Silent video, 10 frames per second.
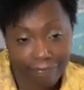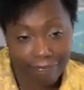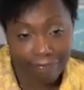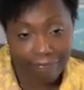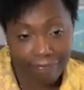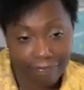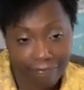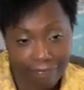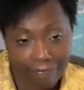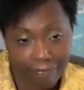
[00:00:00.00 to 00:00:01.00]

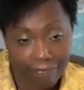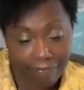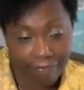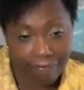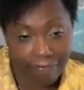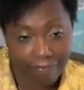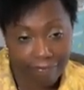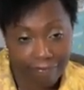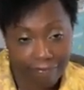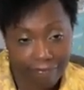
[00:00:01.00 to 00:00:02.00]

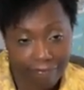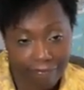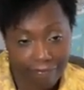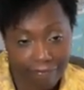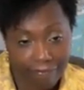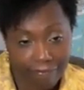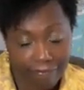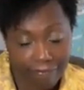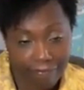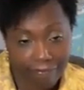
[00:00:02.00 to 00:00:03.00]

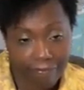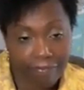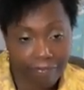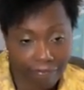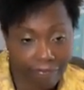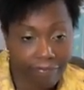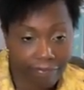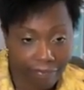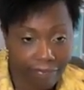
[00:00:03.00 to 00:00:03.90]
(silent)